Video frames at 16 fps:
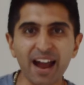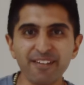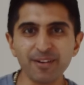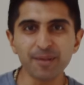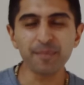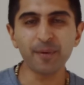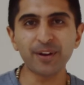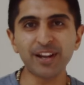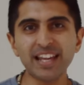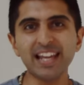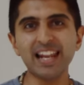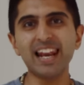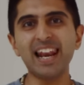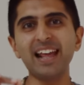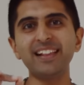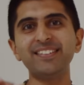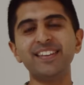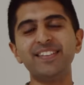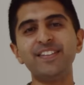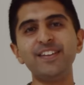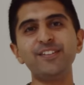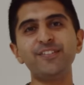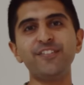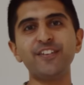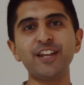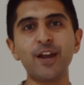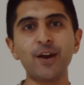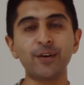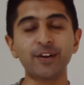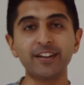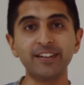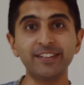Hi everybody, let's in this
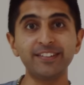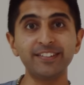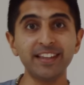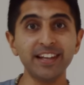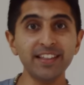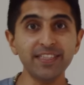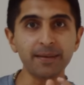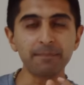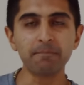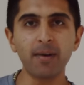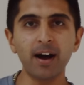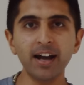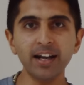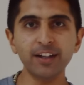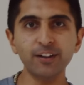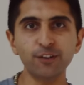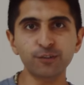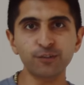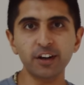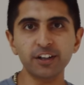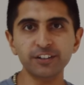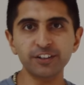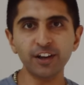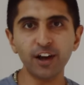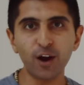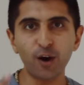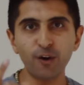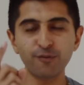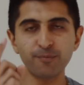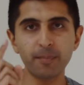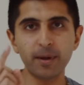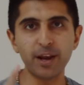video consider the market structure
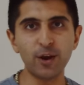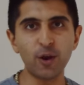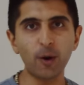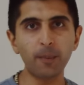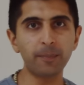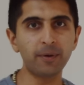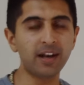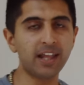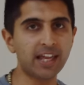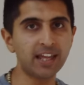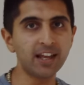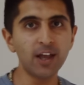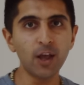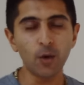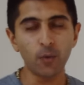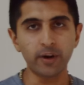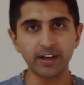of monopoly.